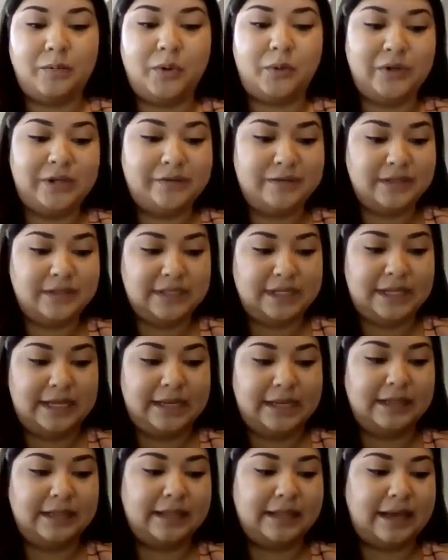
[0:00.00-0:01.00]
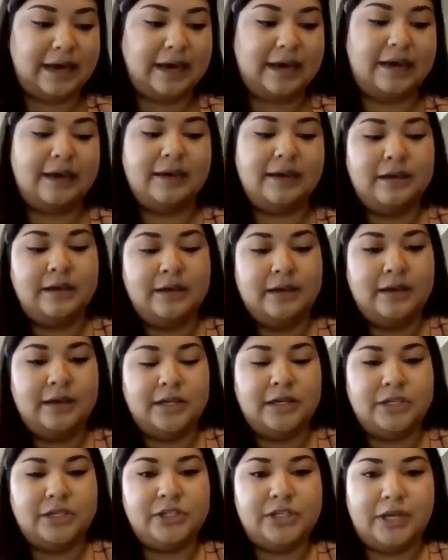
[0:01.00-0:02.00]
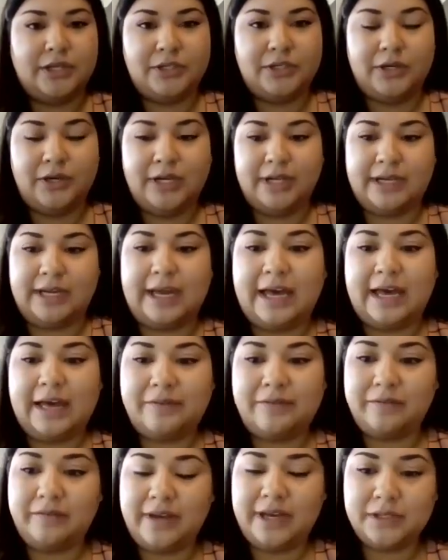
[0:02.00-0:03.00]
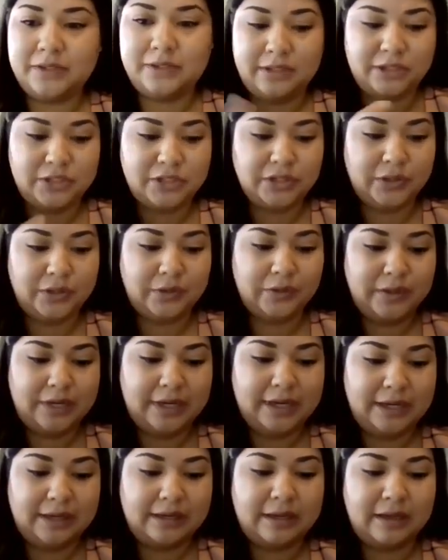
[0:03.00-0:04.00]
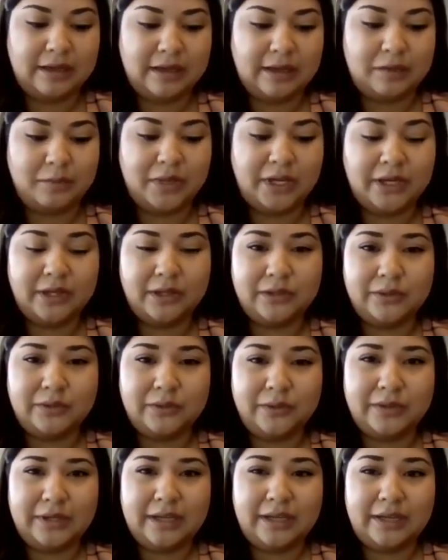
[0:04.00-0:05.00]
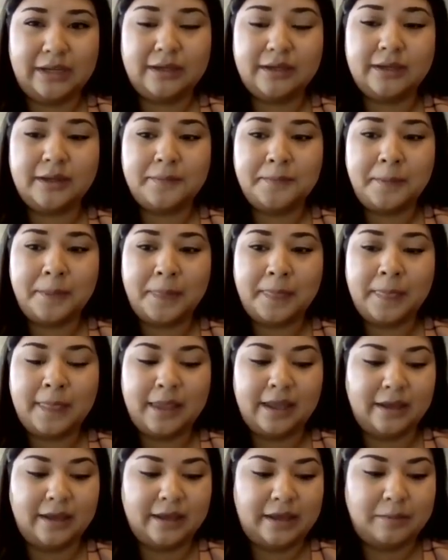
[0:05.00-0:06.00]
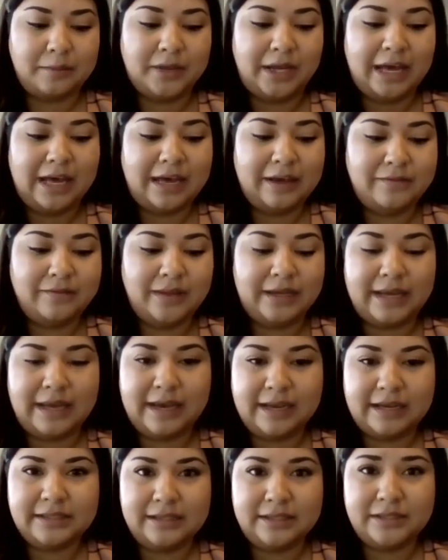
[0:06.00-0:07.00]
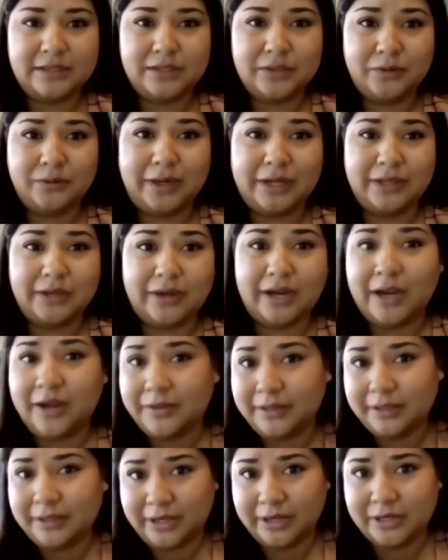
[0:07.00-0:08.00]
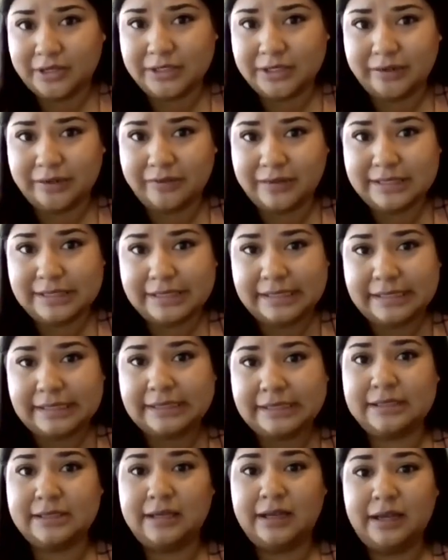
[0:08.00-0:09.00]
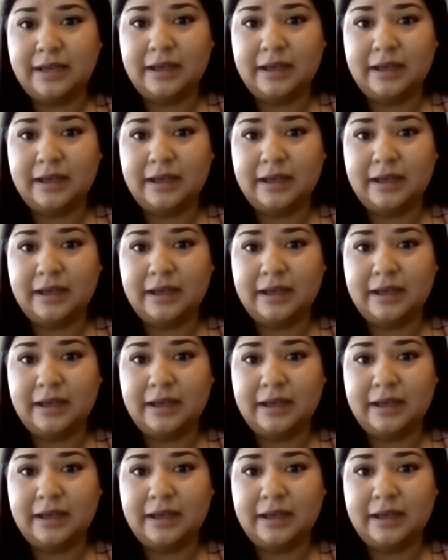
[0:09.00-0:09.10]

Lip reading: We've seen that shelter can have effects on the children, including not having access to regular healthcare services.